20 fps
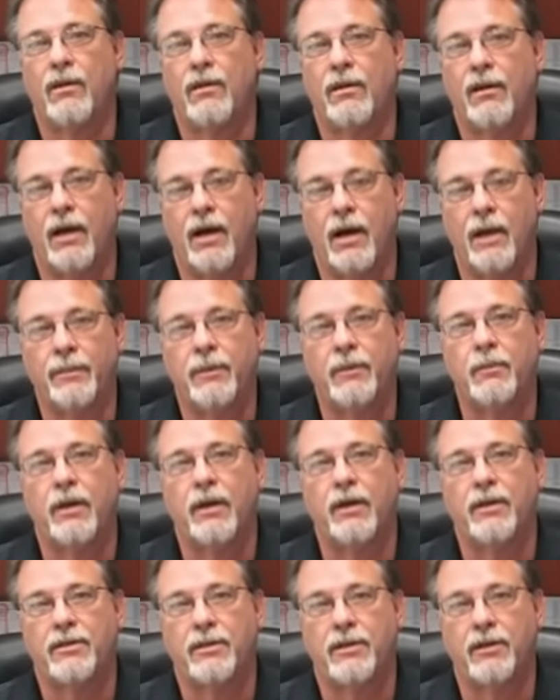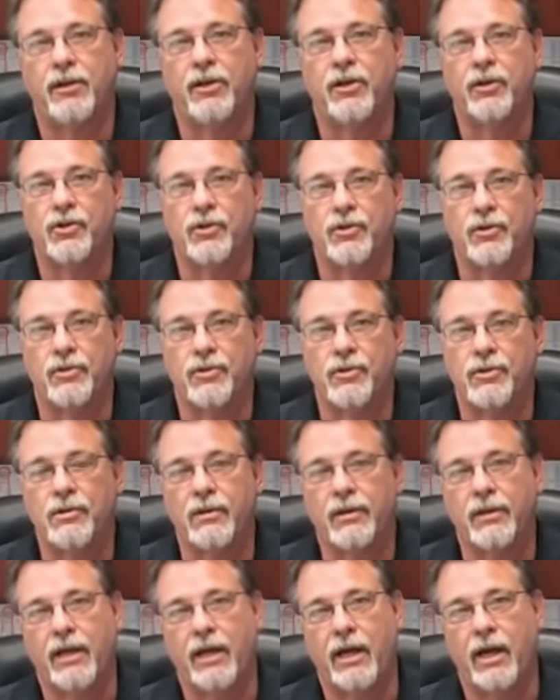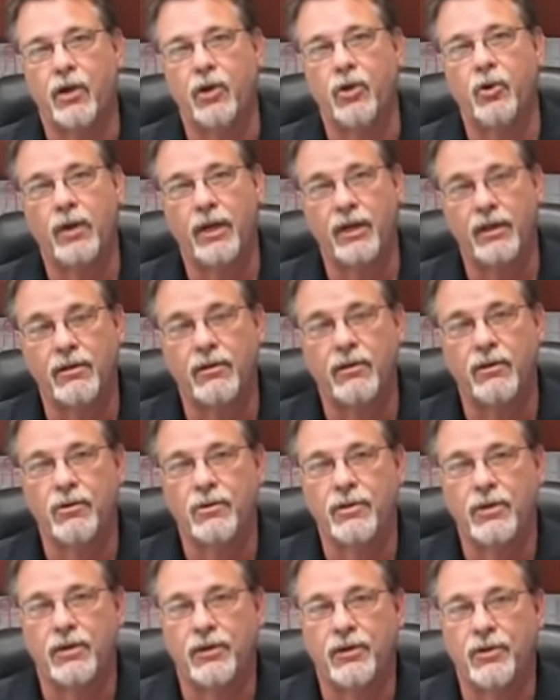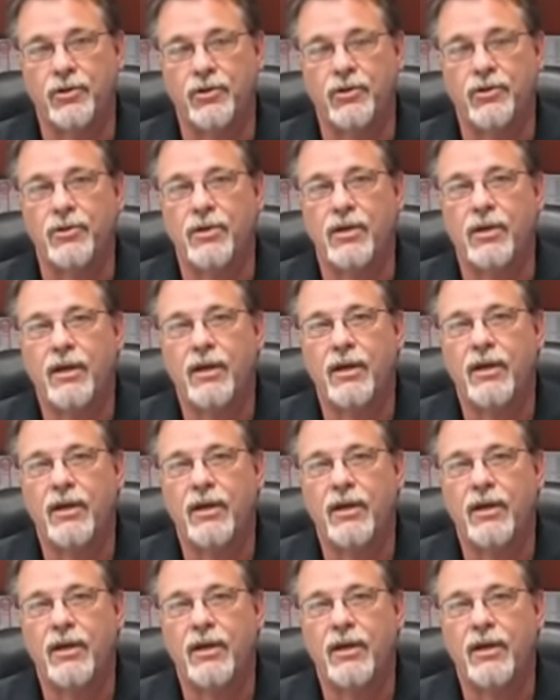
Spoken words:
the optimized conditions and how you get to those conditions,